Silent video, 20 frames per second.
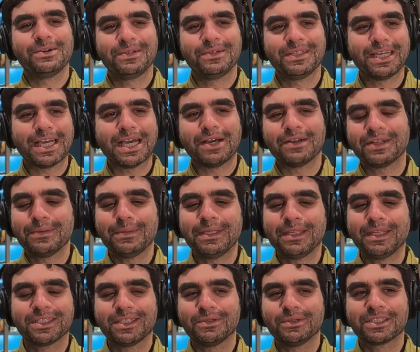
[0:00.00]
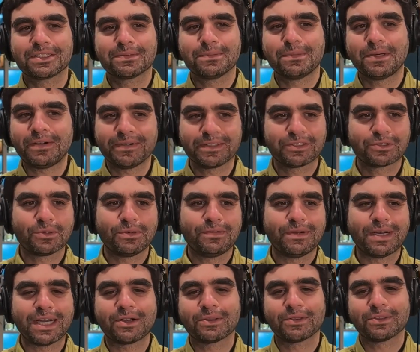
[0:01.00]
I mean, it was a small electrical
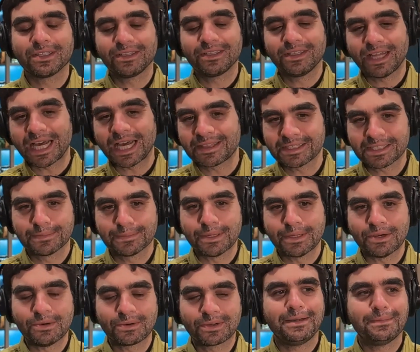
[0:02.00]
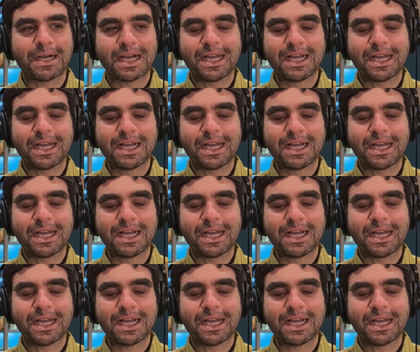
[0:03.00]
fire. There's a lot of smoke.